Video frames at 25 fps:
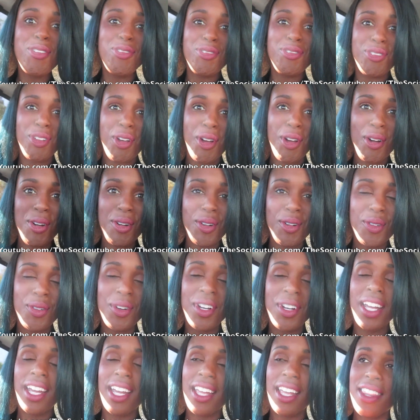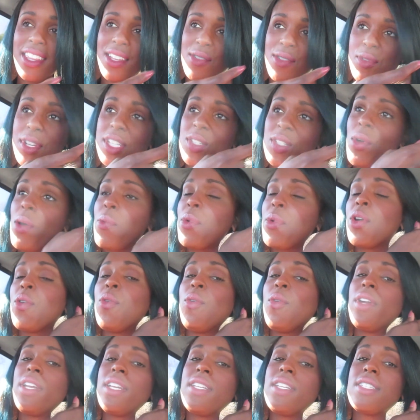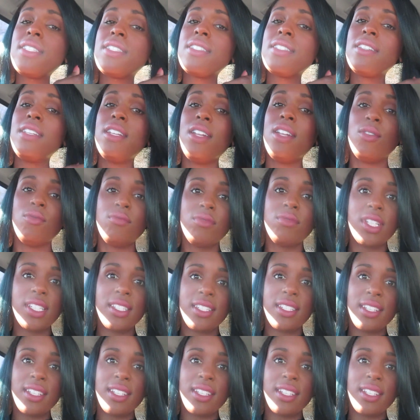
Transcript: So. The reason why we're going is, you know, just